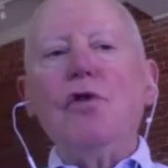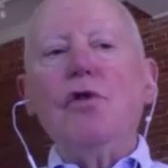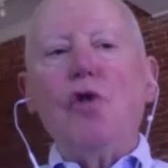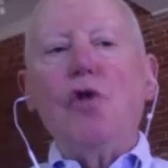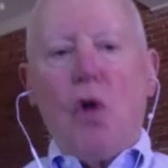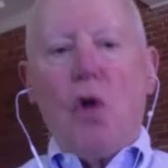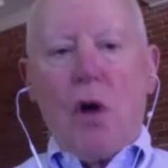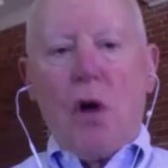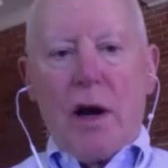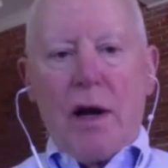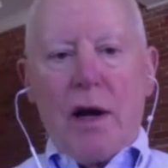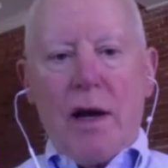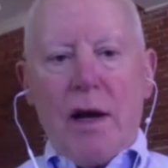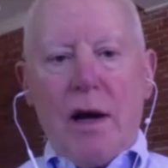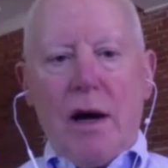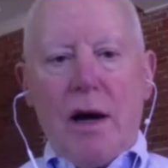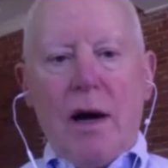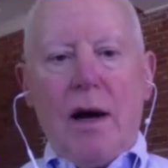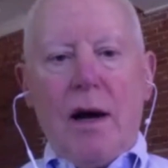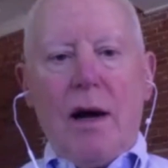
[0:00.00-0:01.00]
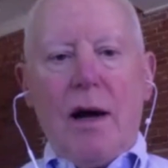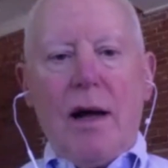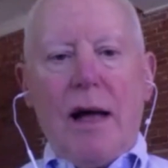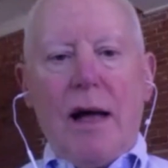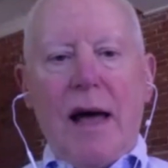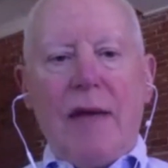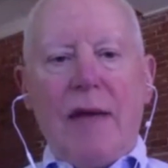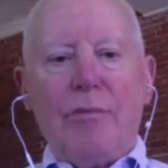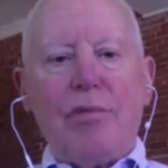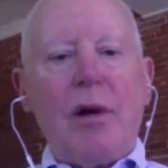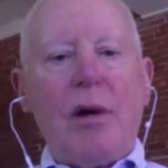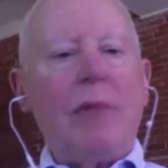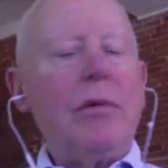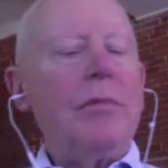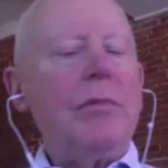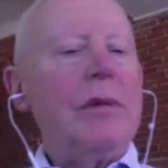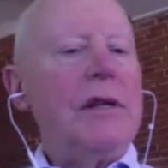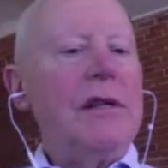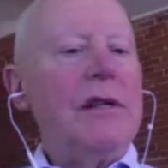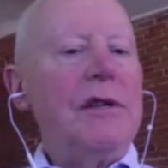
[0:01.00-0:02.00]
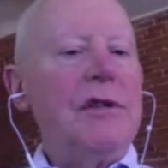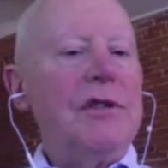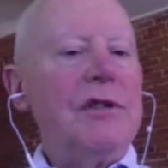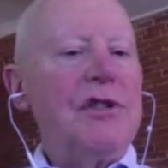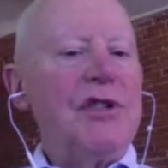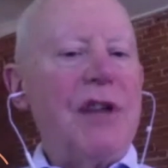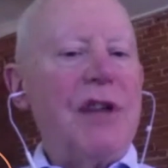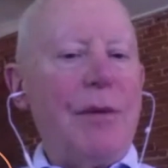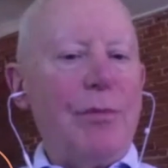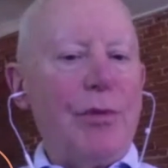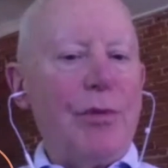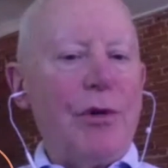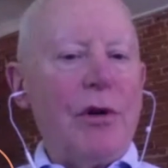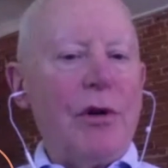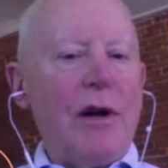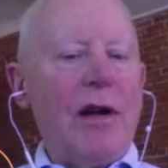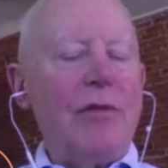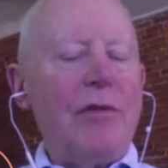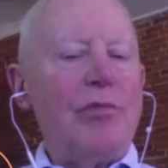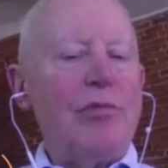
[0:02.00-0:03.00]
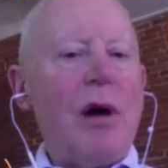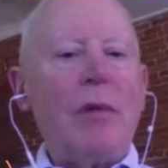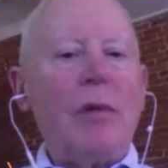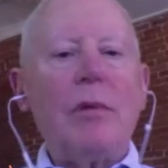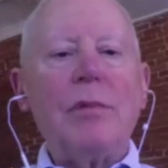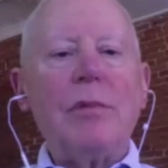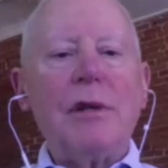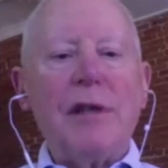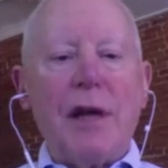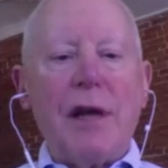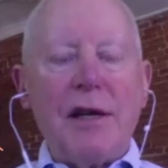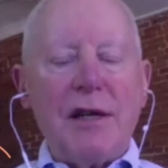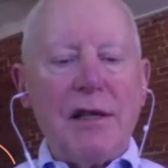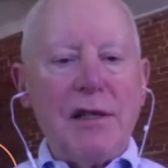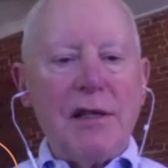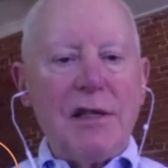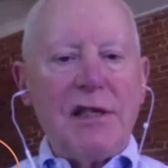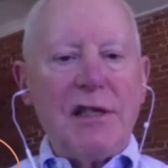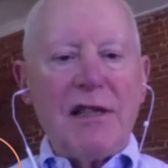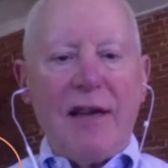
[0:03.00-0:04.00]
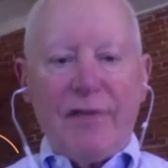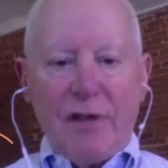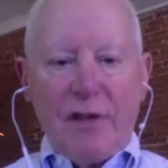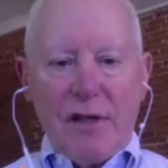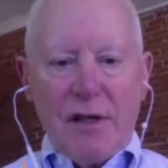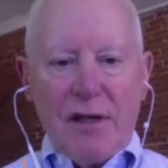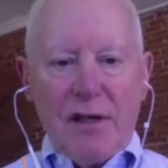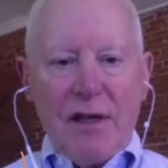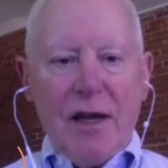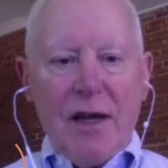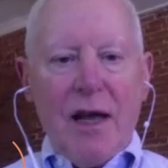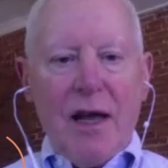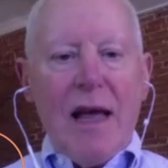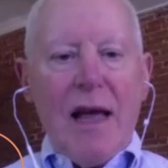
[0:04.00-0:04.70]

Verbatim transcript: York, uh, and probably in December, and probably 1970.